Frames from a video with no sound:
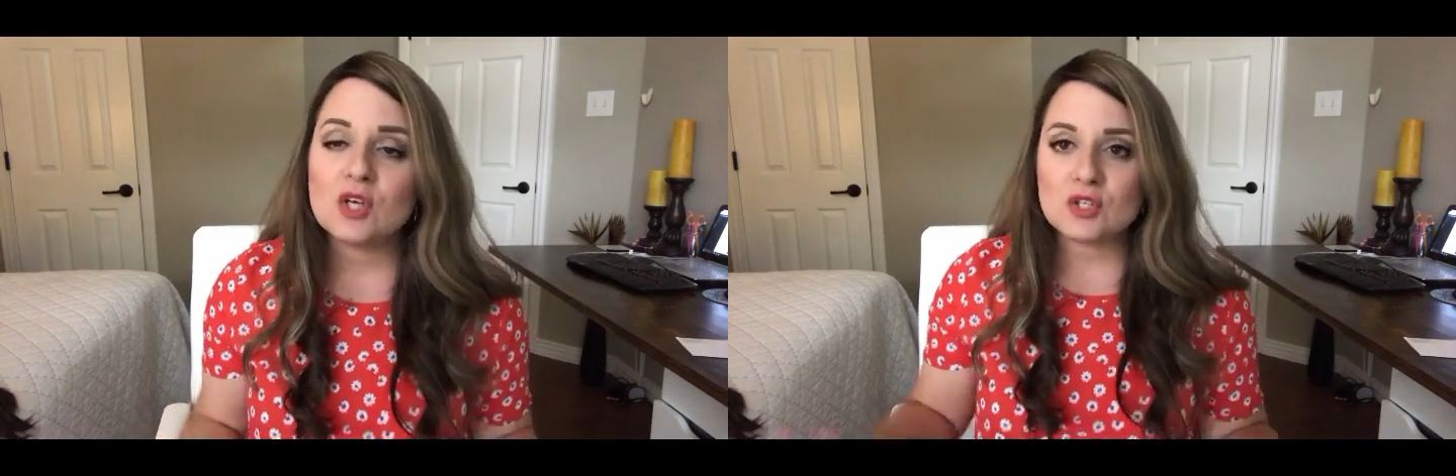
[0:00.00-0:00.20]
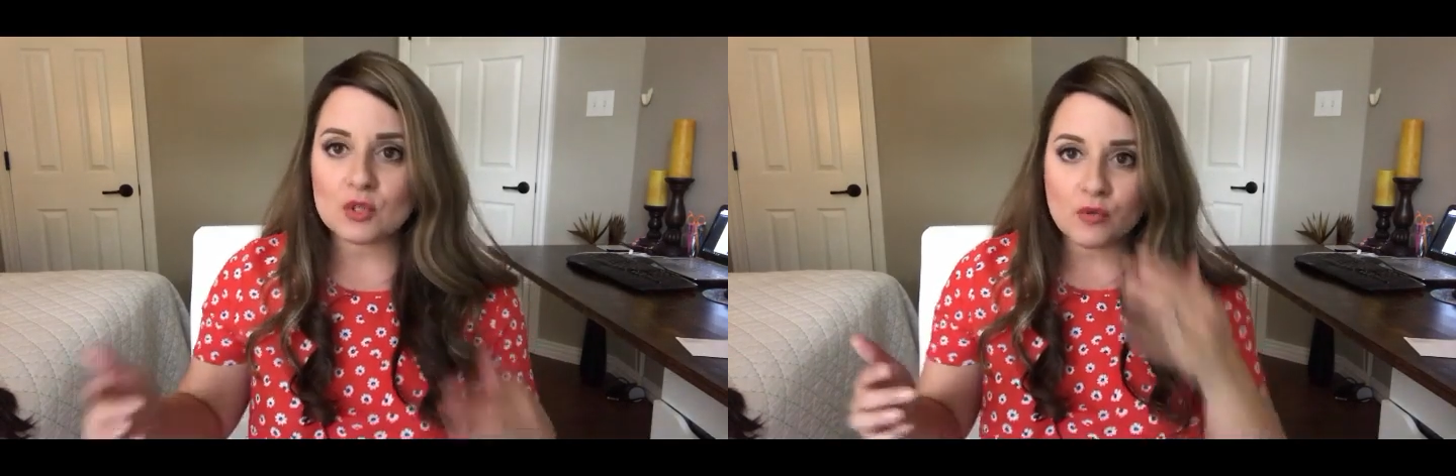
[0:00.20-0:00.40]

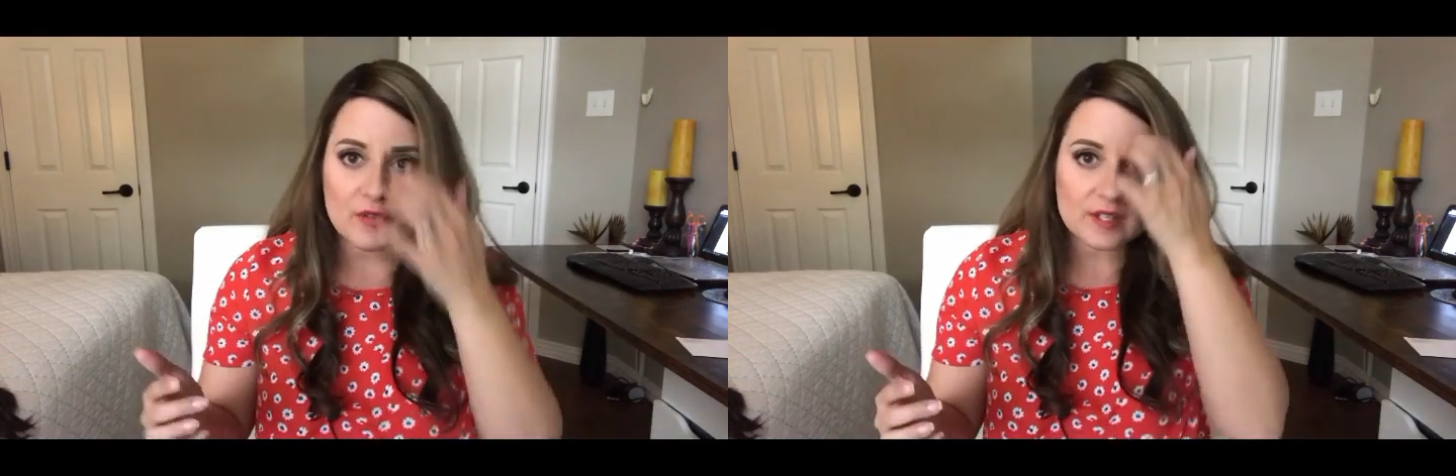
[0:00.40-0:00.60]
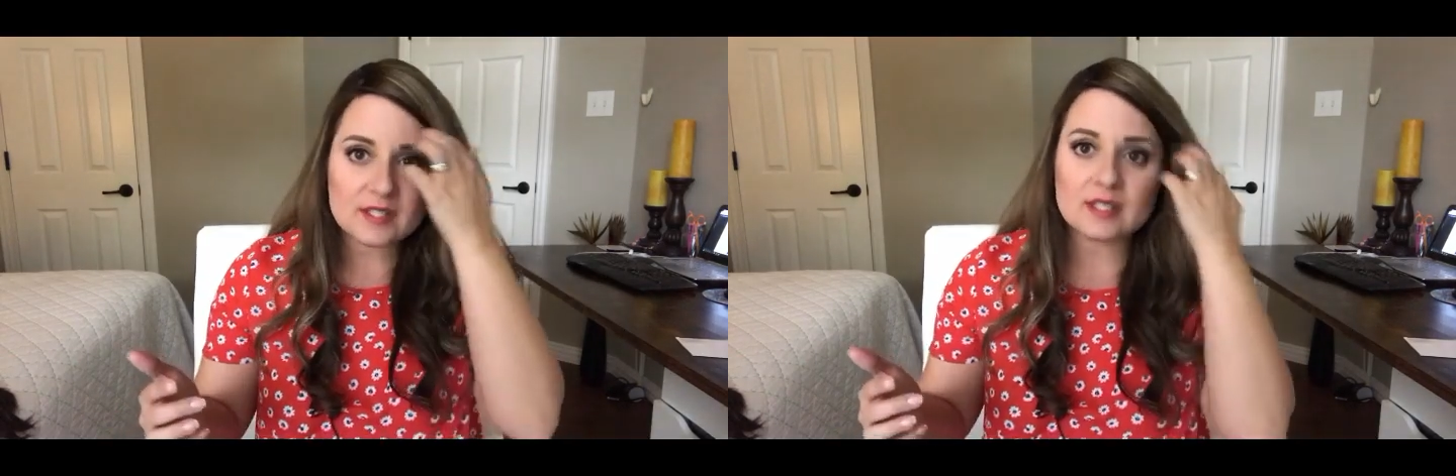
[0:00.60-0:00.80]
So
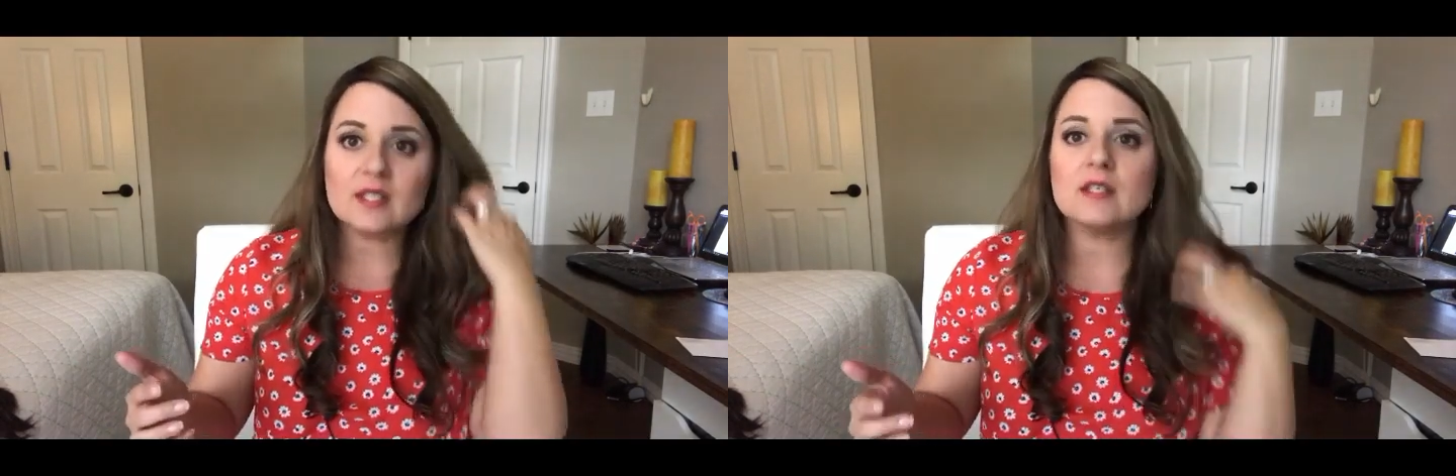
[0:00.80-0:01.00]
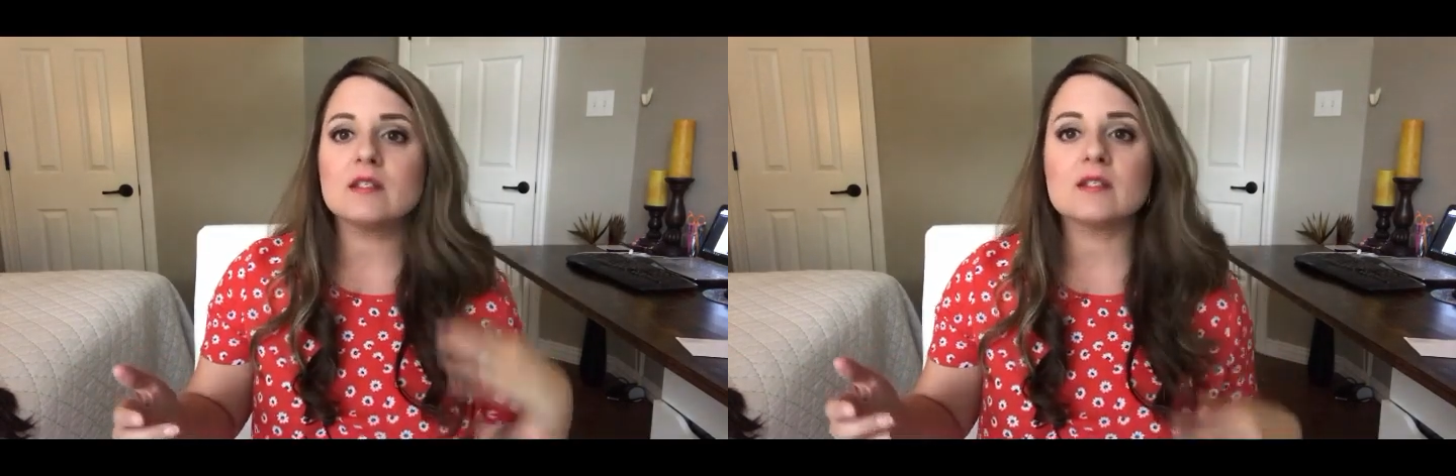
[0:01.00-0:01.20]
this
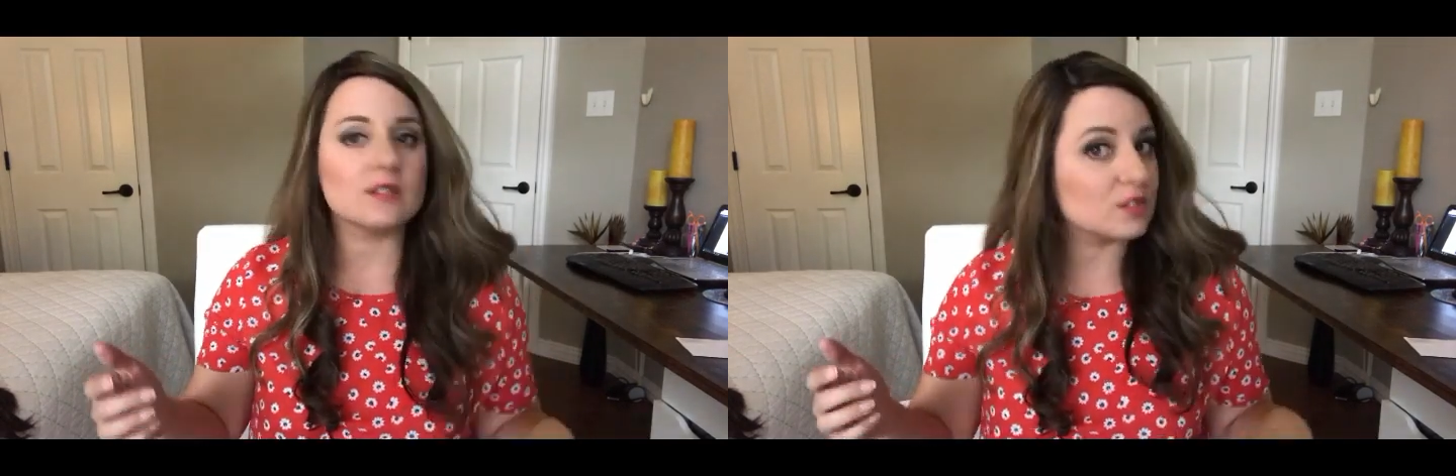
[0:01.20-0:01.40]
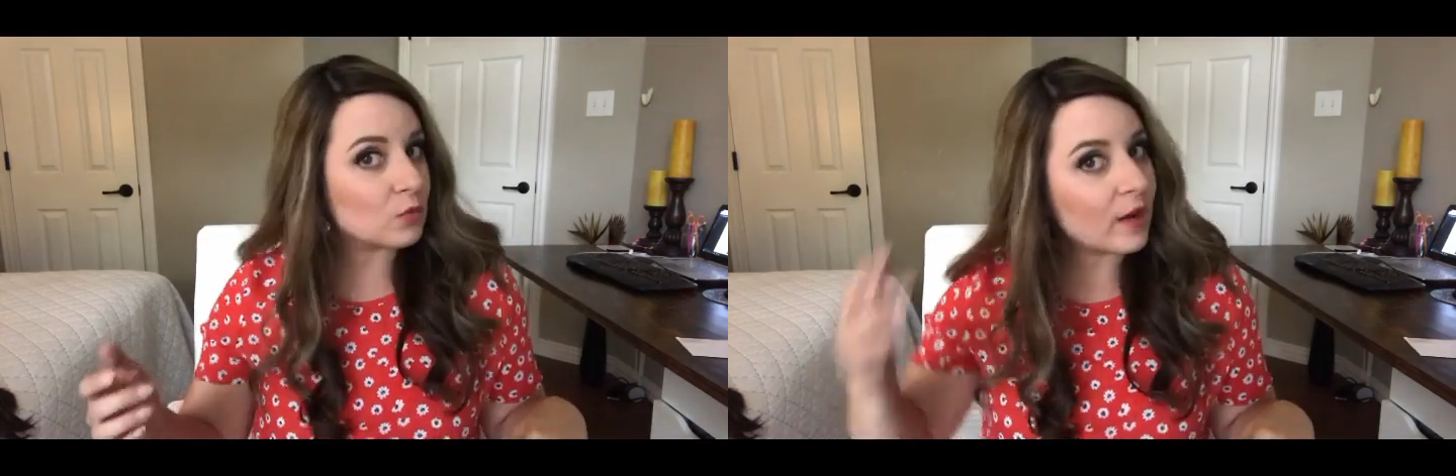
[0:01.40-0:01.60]
is the
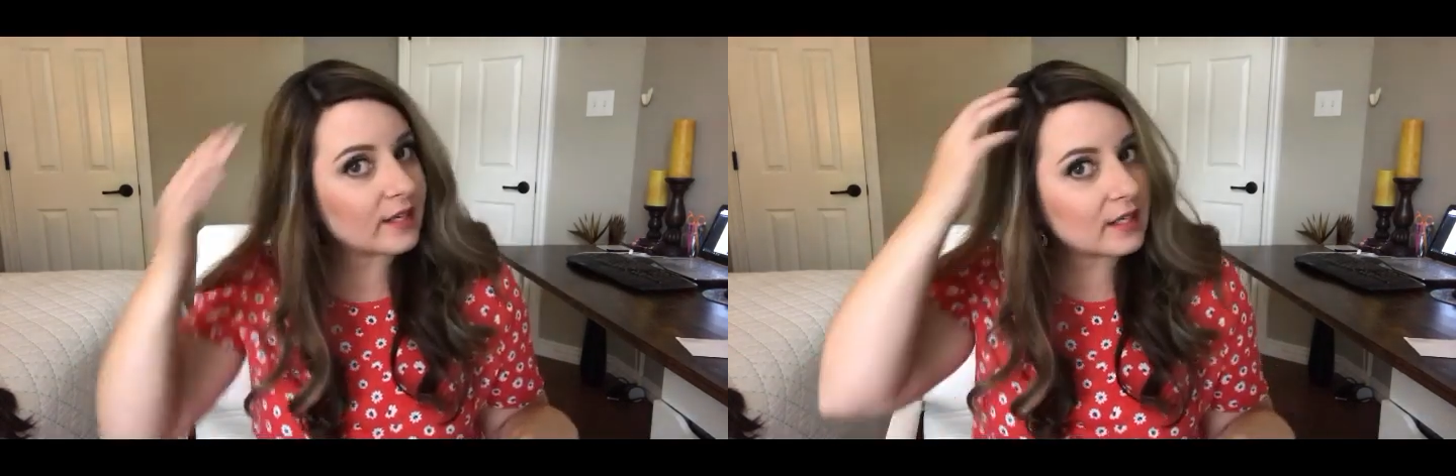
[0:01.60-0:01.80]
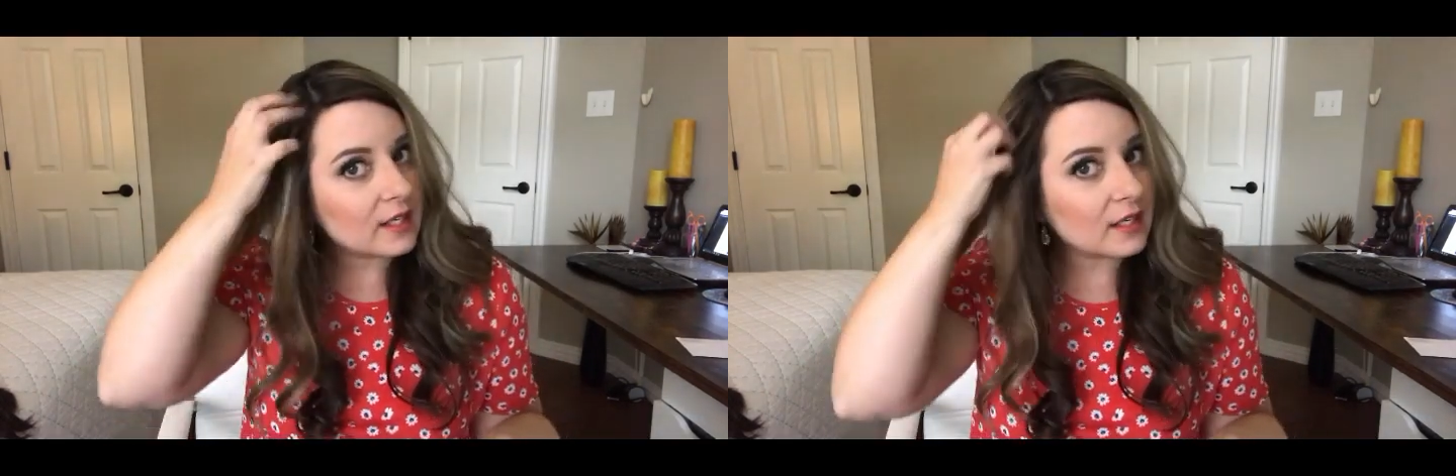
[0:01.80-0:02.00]

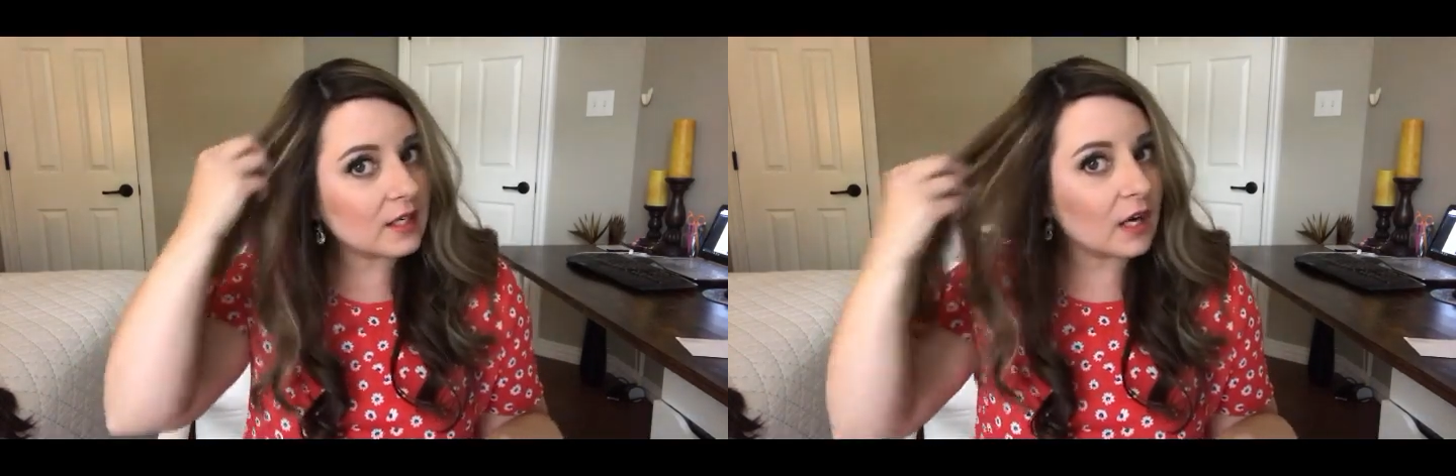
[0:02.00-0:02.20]
Serenity